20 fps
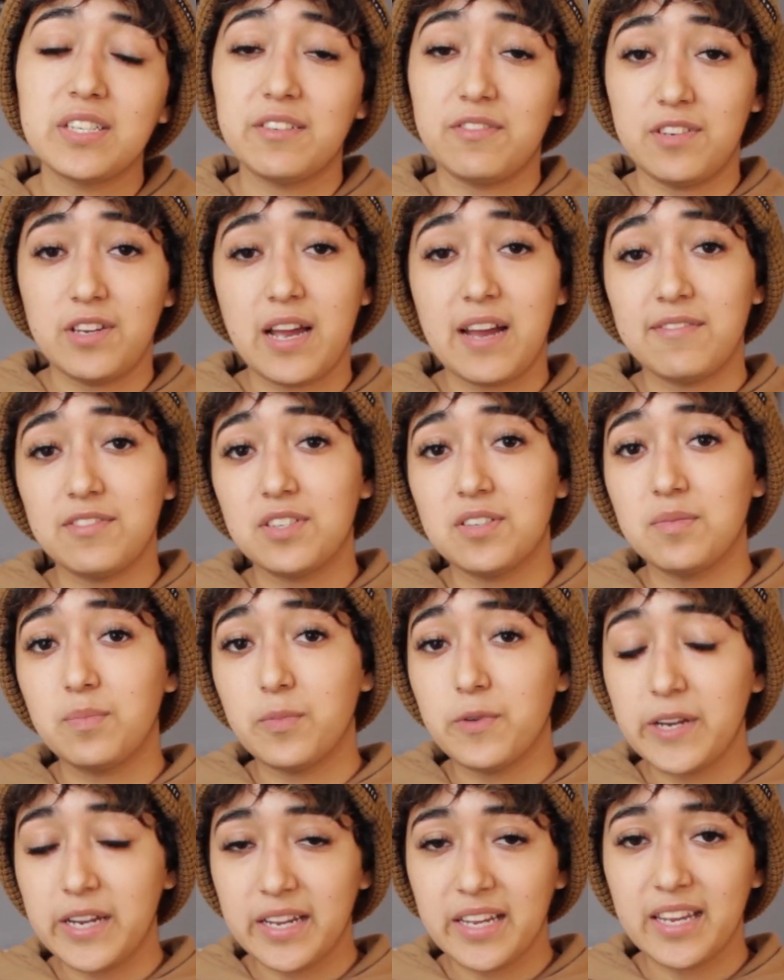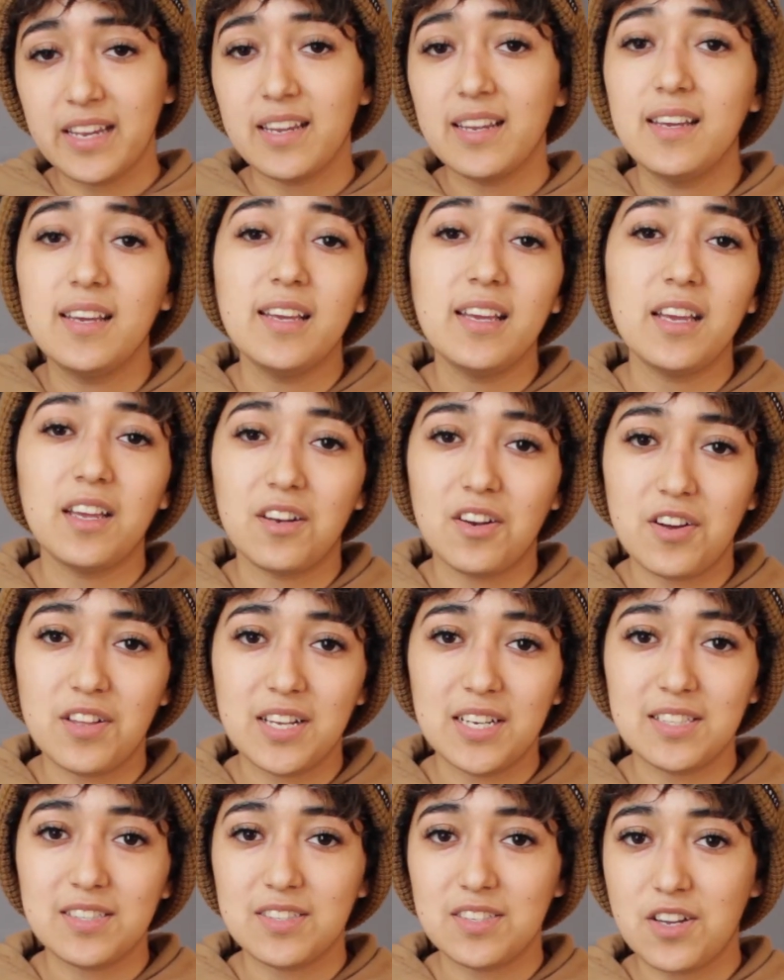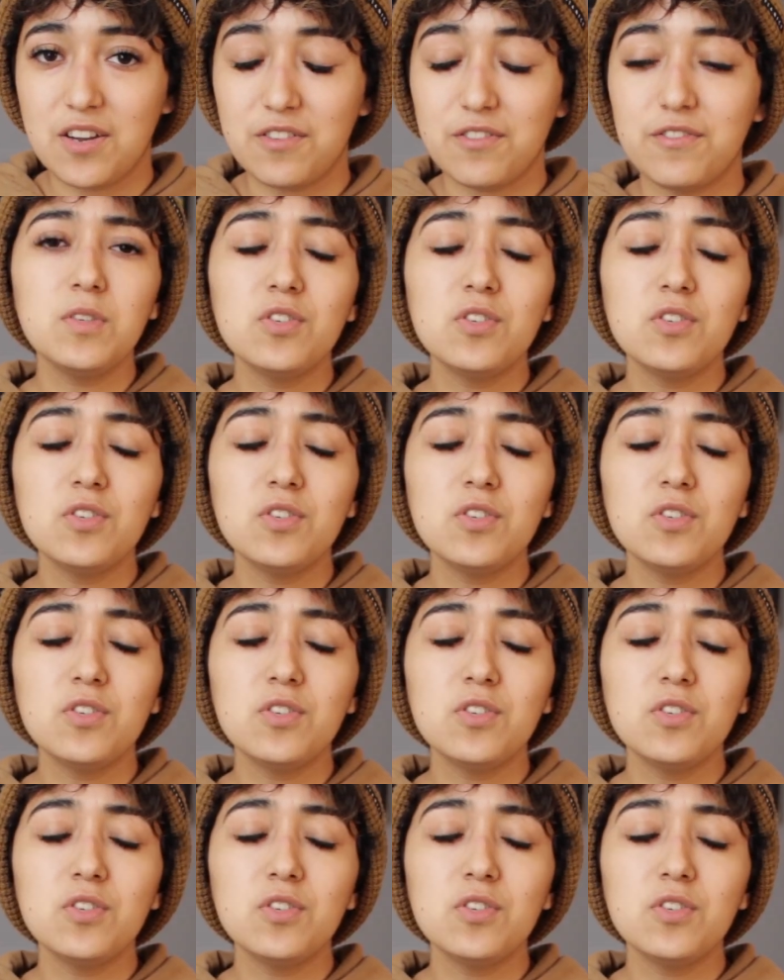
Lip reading: if you have to bring it and all that stuff.